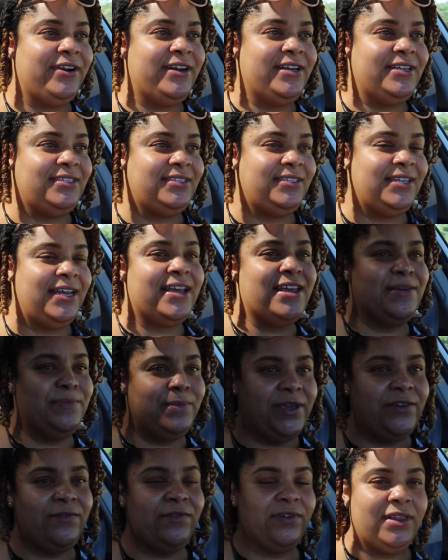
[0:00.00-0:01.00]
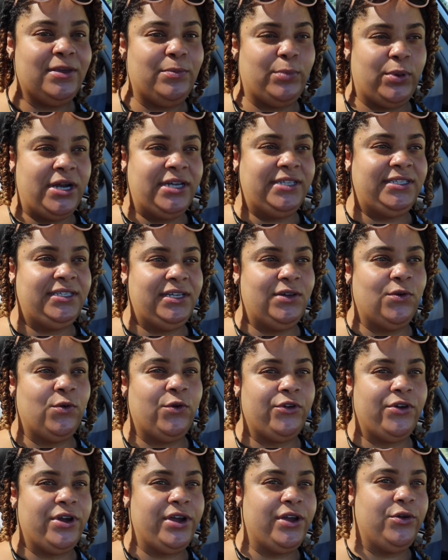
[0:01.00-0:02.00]
it can be really pricey
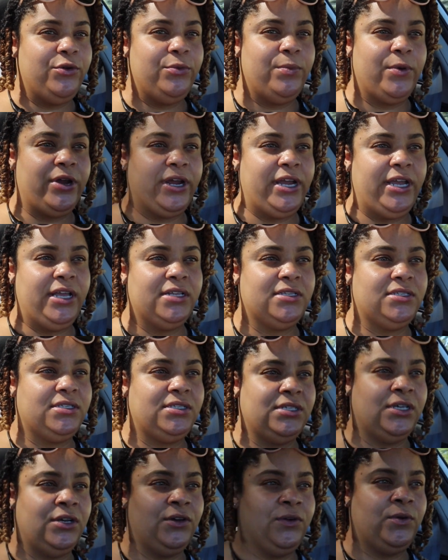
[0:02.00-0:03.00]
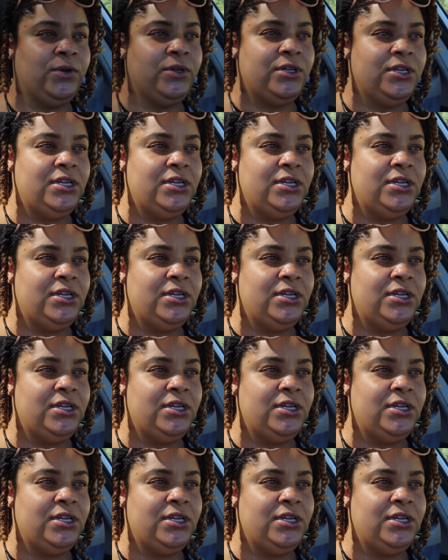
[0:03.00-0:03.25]
ordering UberEATS. So